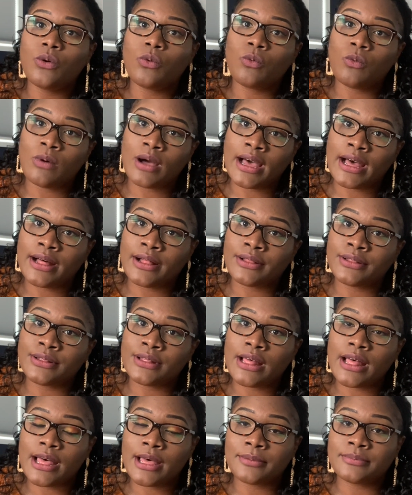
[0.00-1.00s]

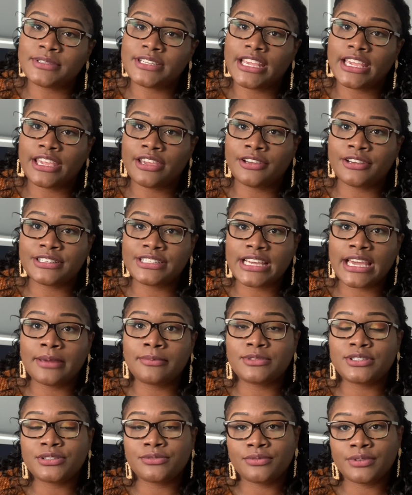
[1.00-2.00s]
while taking your
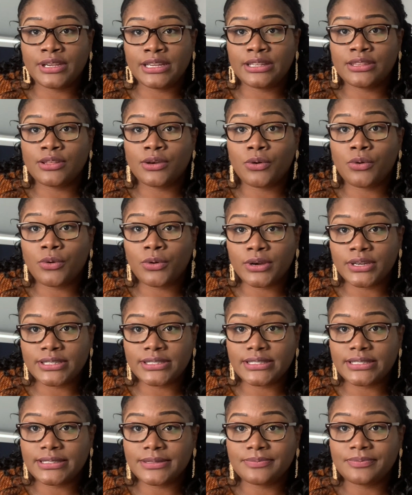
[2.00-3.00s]
time to read the
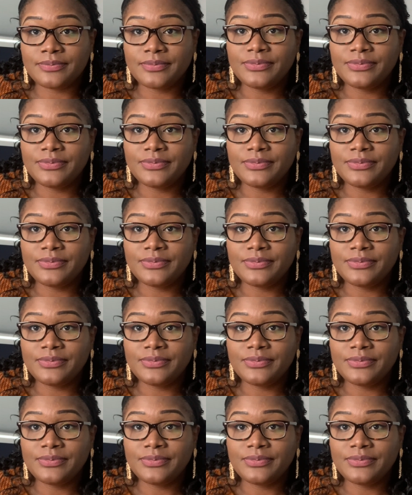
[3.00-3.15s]
course.